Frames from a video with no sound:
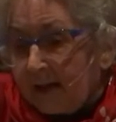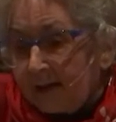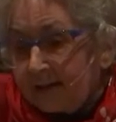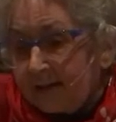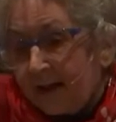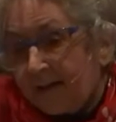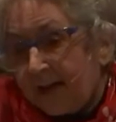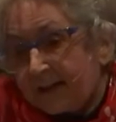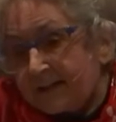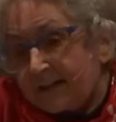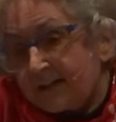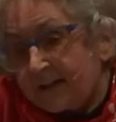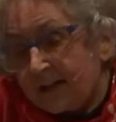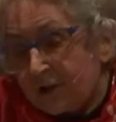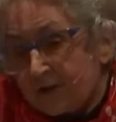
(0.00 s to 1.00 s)
Now,
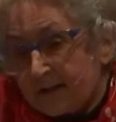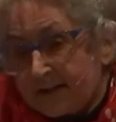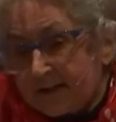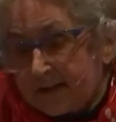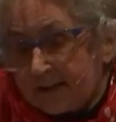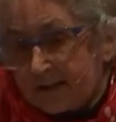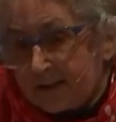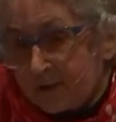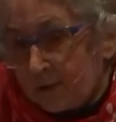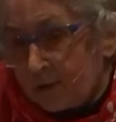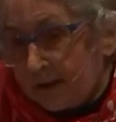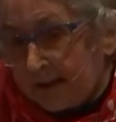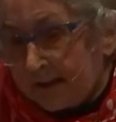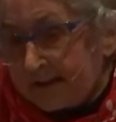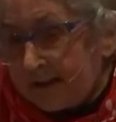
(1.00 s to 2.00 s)
that's an interesting
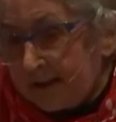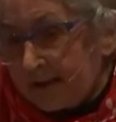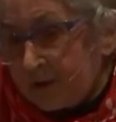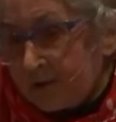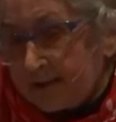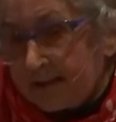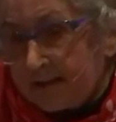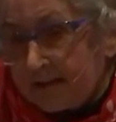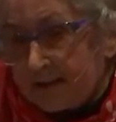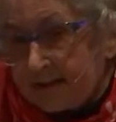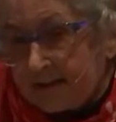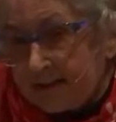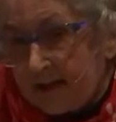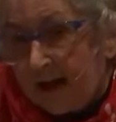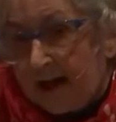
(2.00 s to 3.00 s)
story. It's an interesting
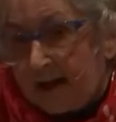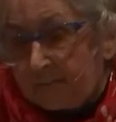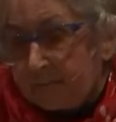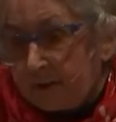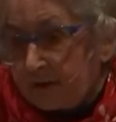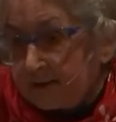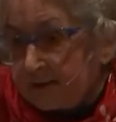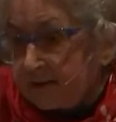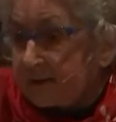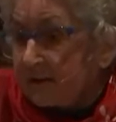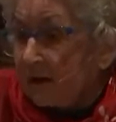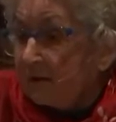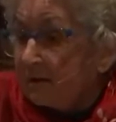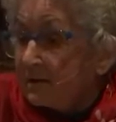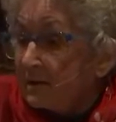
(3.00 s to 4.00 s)
start because it's
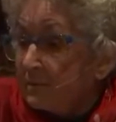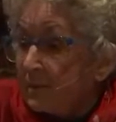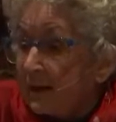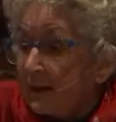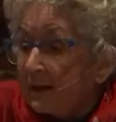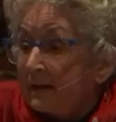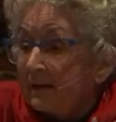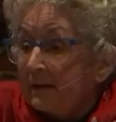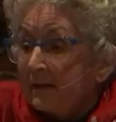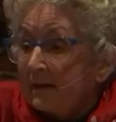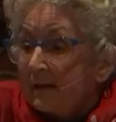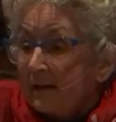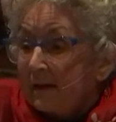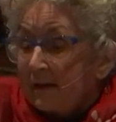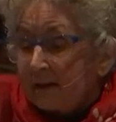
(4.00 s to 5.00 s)
going to be
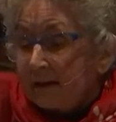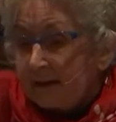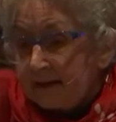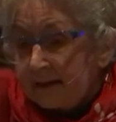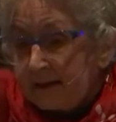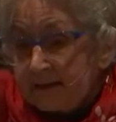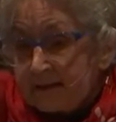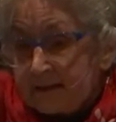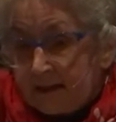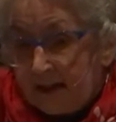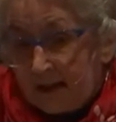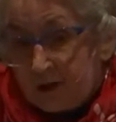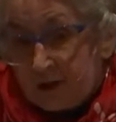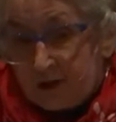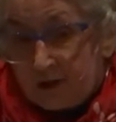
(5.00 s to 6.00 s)
an
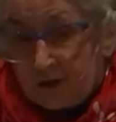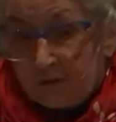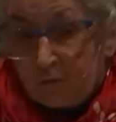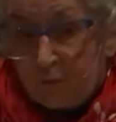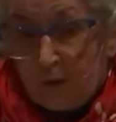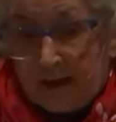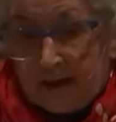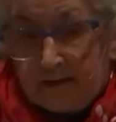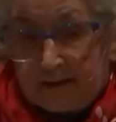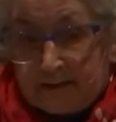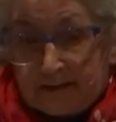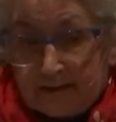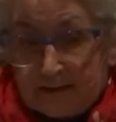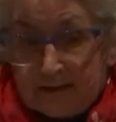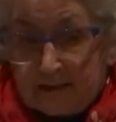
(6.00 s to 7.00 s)
indication of where this
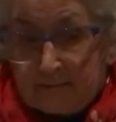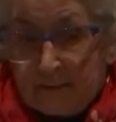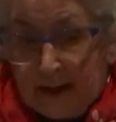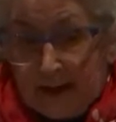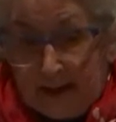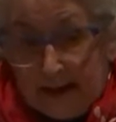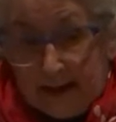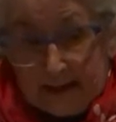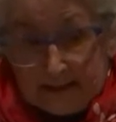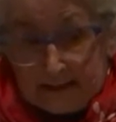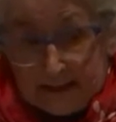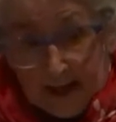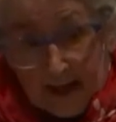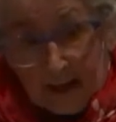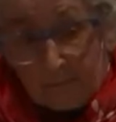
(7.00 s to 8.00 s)
city may
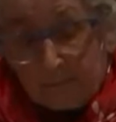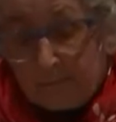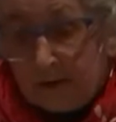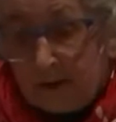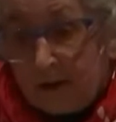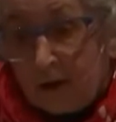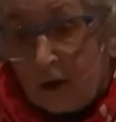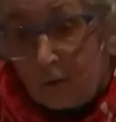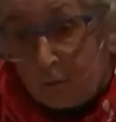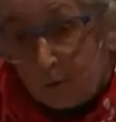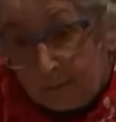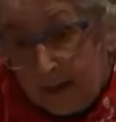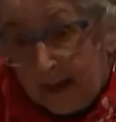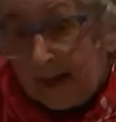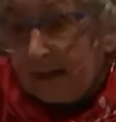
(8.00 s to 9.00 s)
end up.
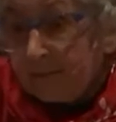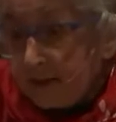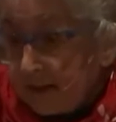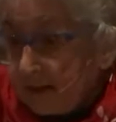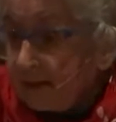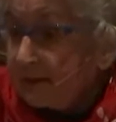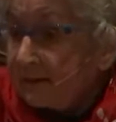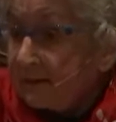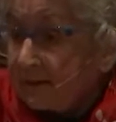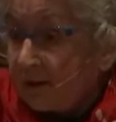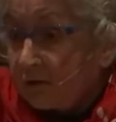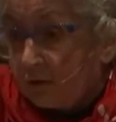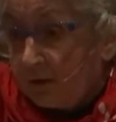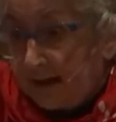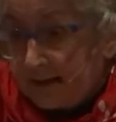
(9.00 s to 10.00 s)
Well, maybe the
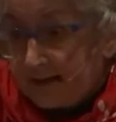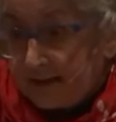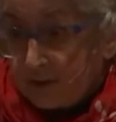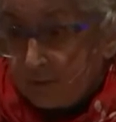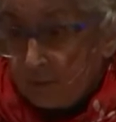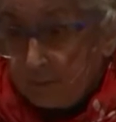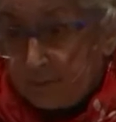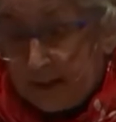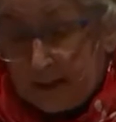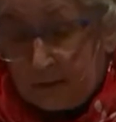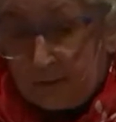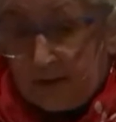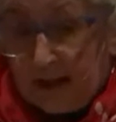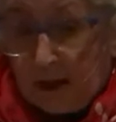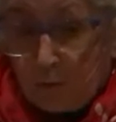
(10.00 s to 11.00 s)
crisis will be
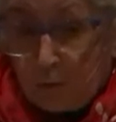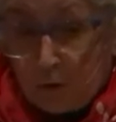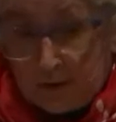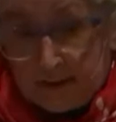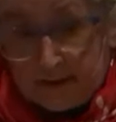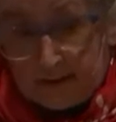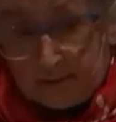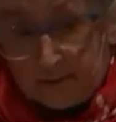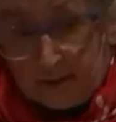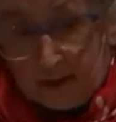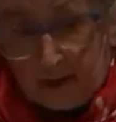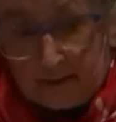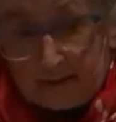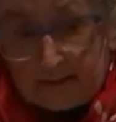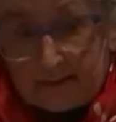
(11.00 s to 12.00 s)
with our water
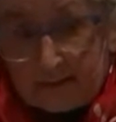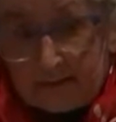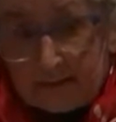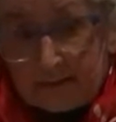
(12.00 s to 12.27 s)
supplies.